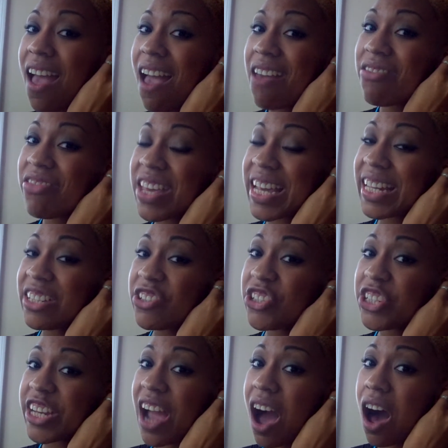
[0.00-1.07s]
and then
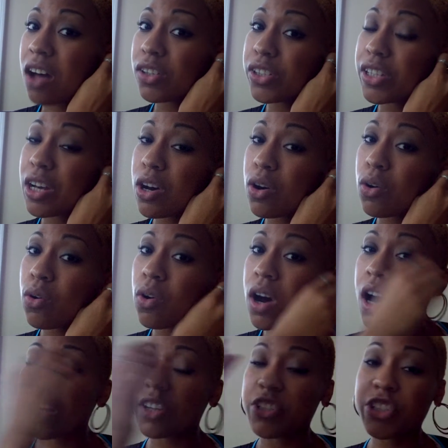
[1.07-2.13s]
she also
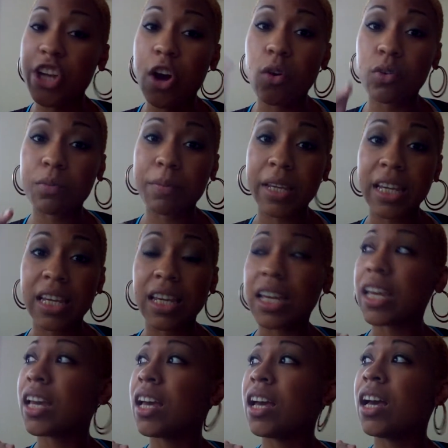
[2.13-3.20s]
uh, showed me